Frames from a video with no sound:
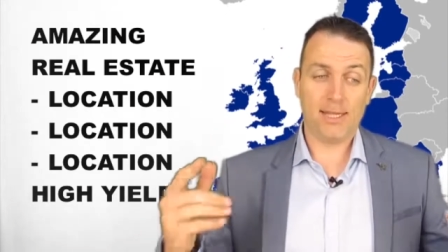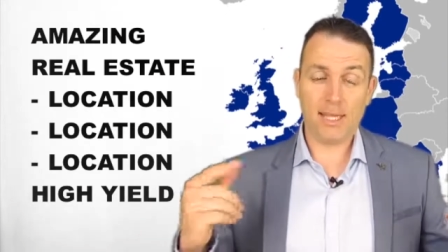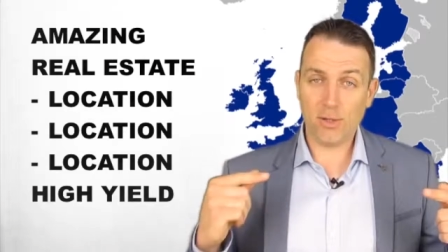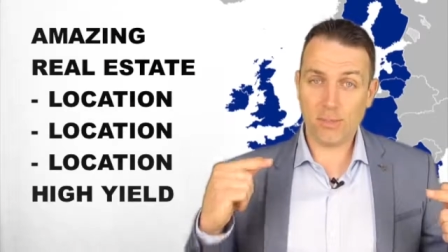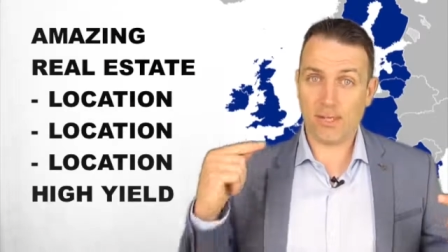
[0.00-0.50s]

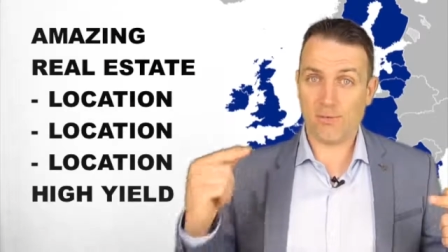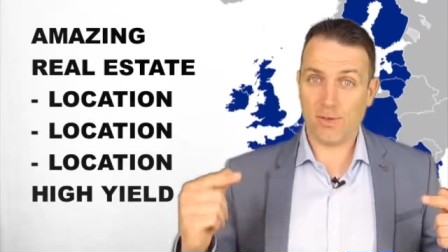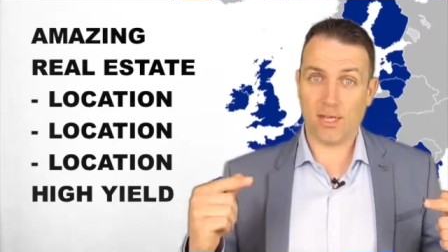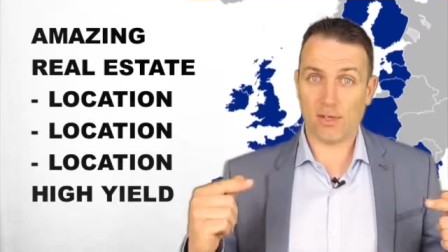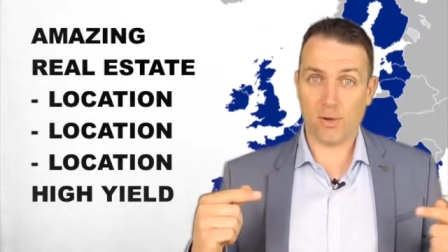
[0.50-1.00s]
then you might
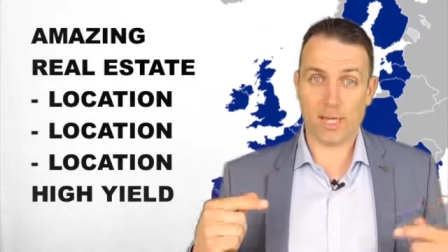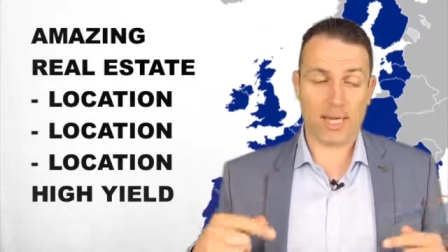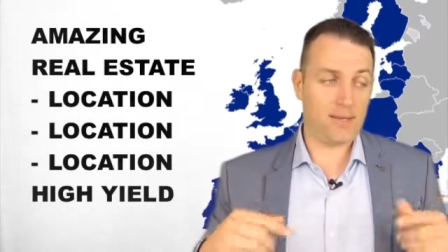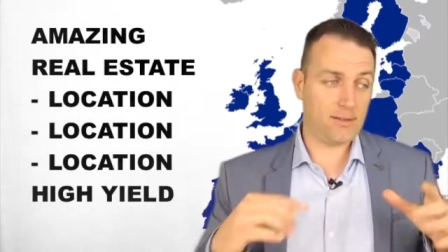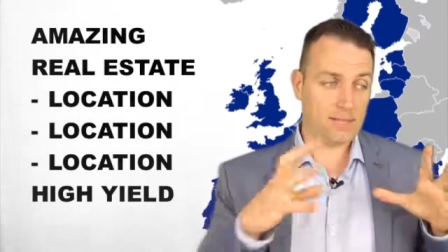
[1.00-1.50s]
think,
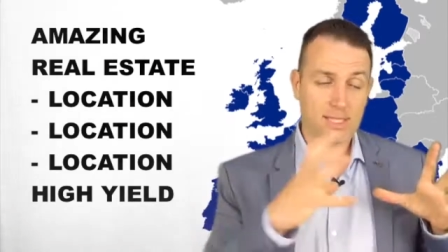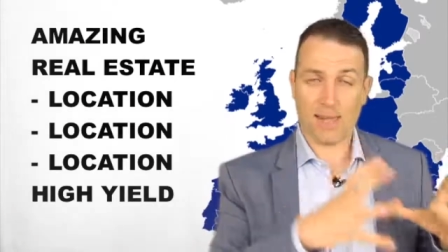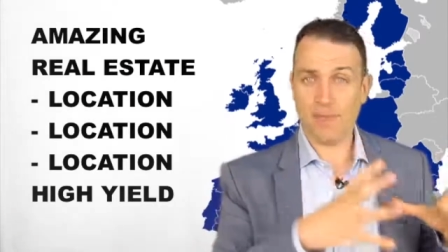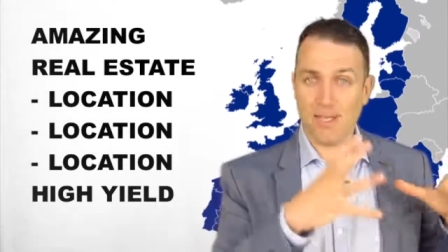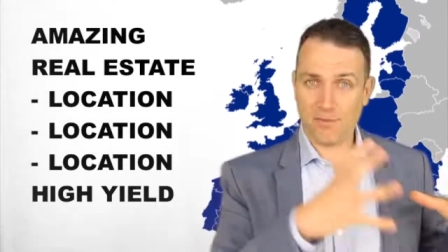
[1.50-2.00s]
okay,
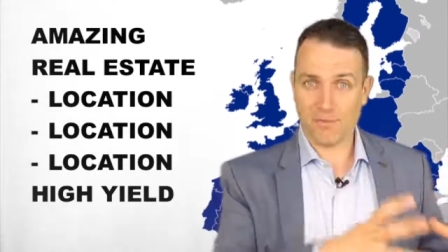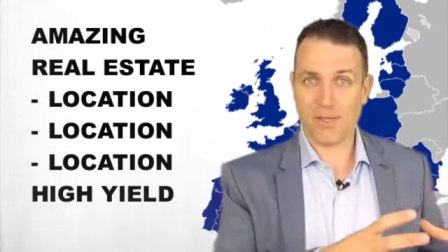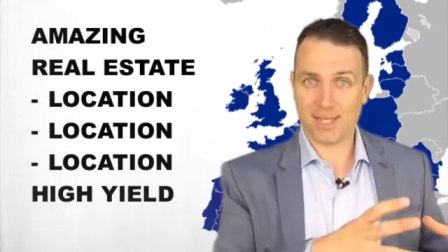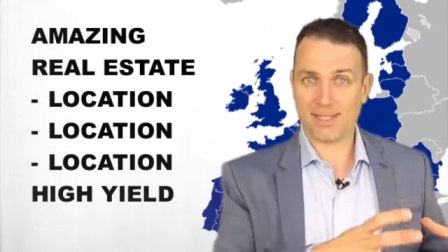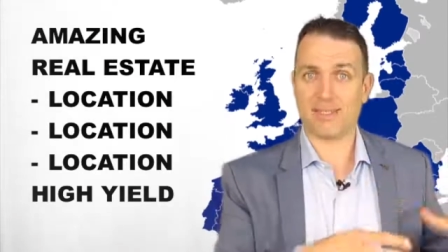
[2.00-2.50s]
something
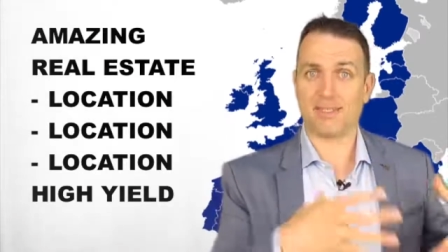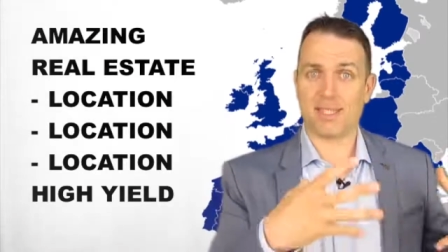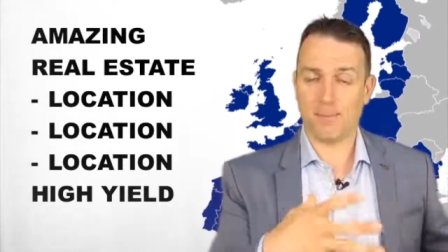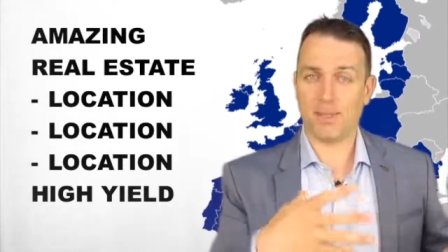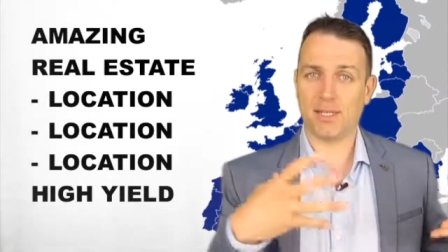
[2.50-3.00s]
fixed,
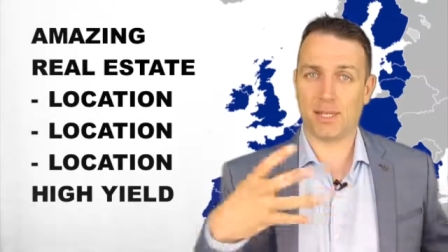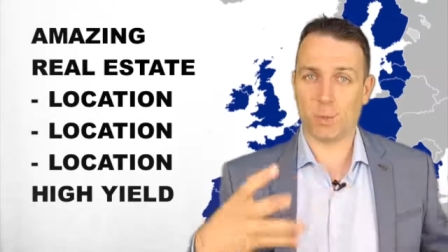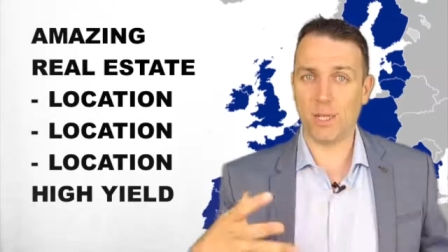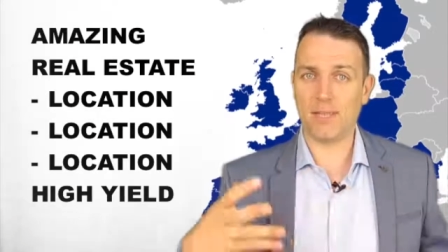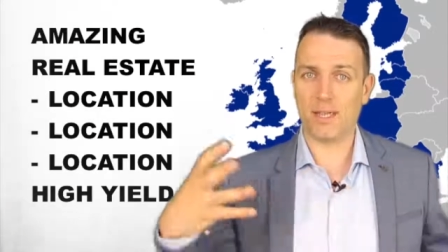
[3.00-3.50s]
something
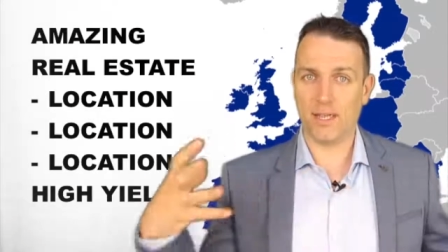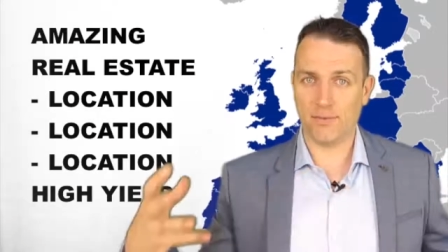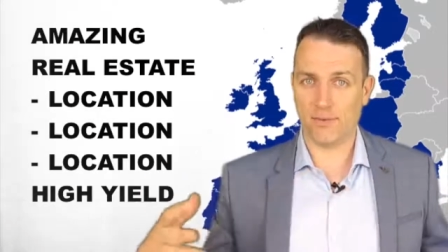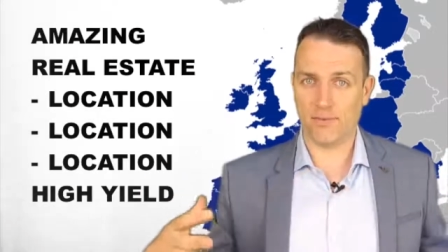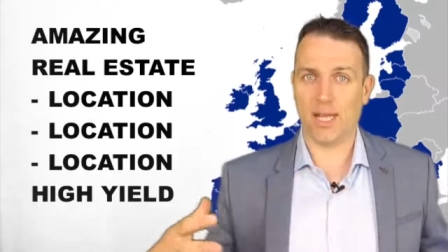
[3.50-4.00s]
that will
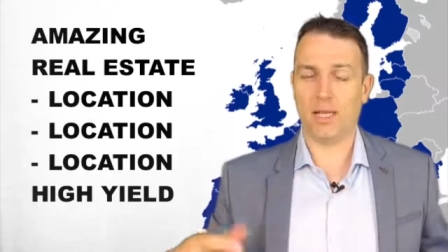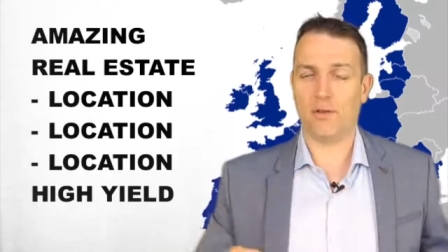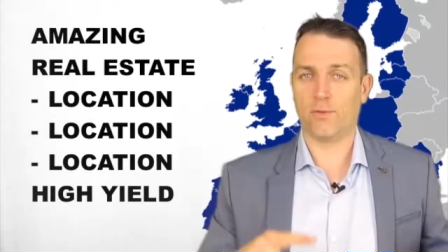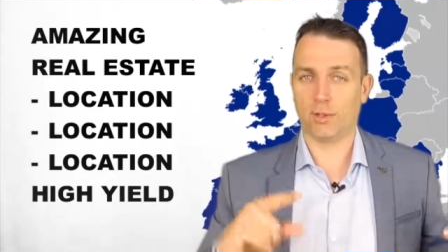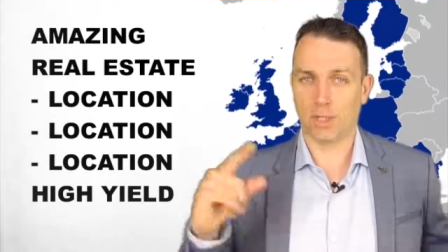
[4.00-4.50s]
deliver
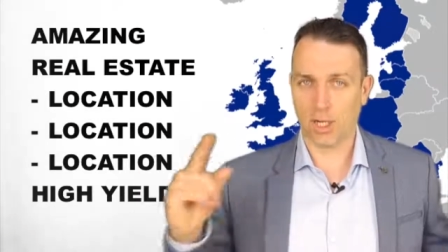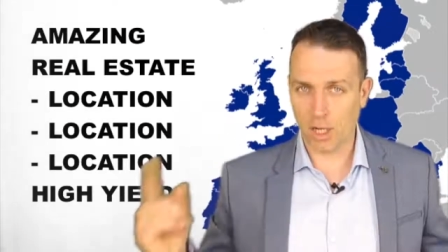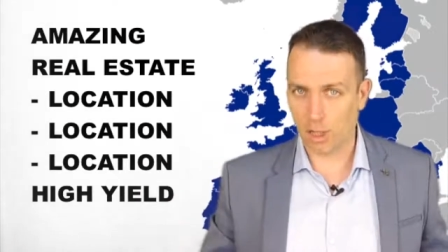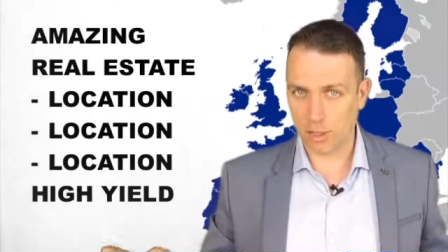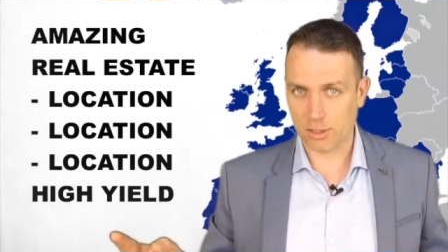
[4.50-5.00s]
value for the
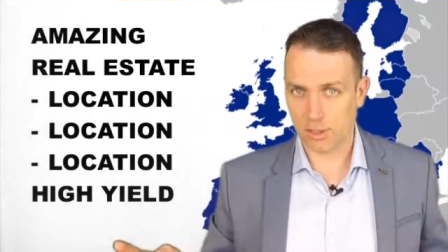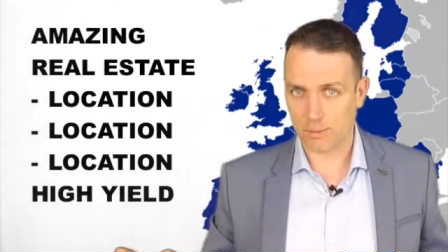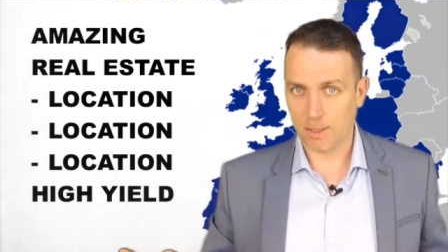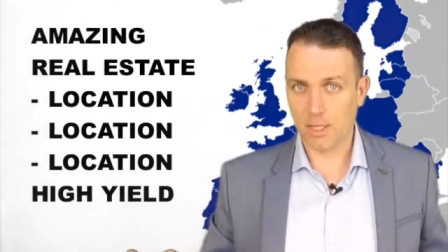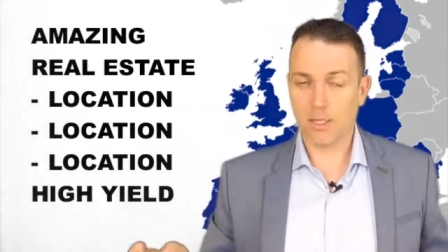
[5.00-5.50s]
long term.